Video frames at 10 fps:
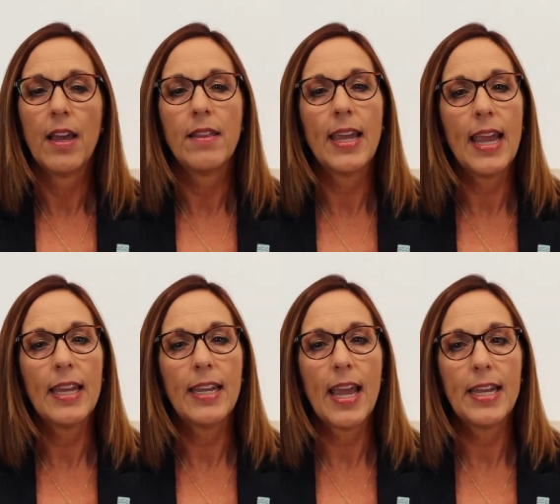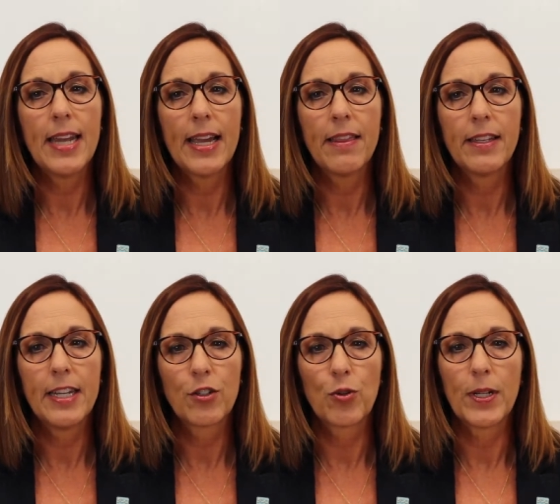The ADA 9th
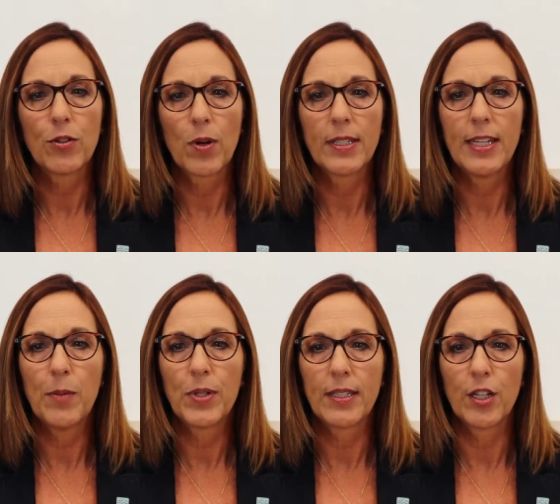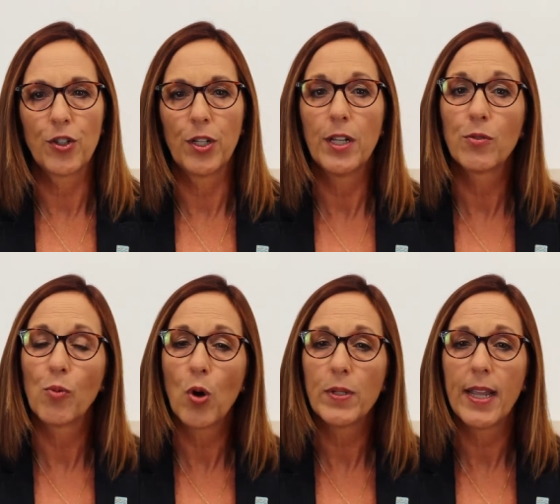District trustee position is
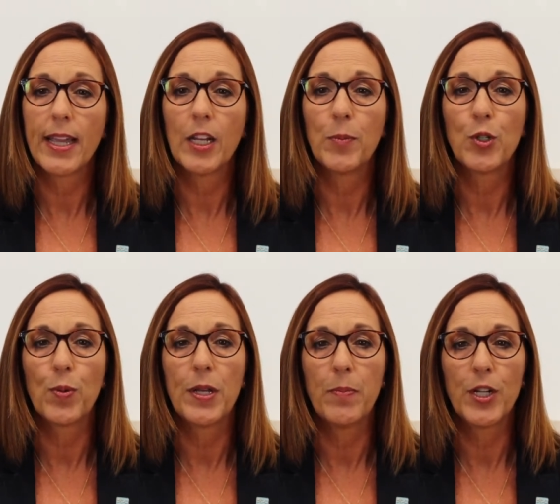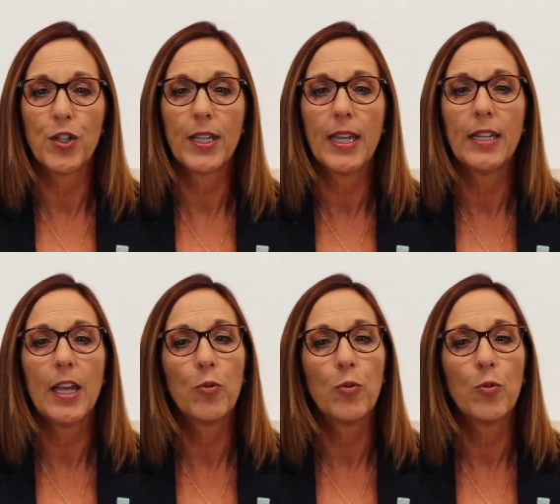rotated between Michigan